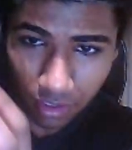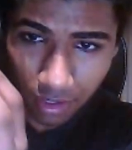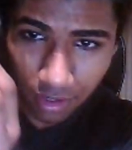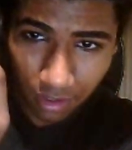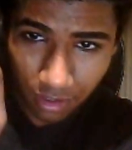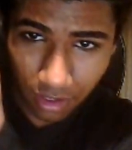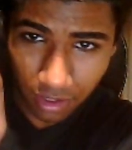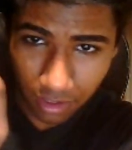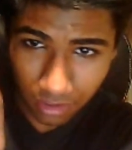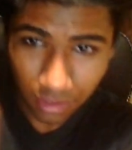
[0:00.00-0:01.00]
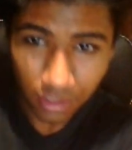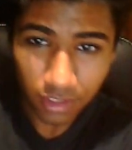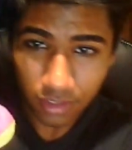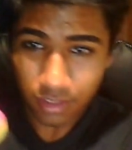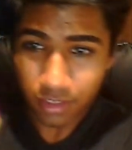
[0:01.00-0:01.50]

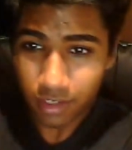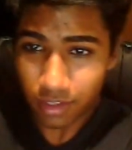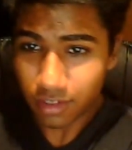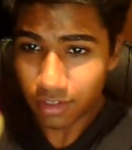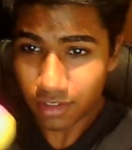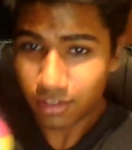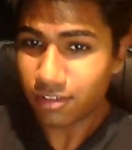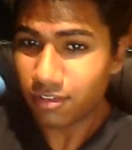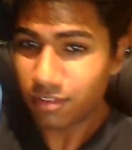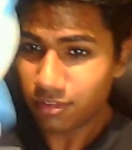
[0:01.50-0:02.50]
Nobody speaks.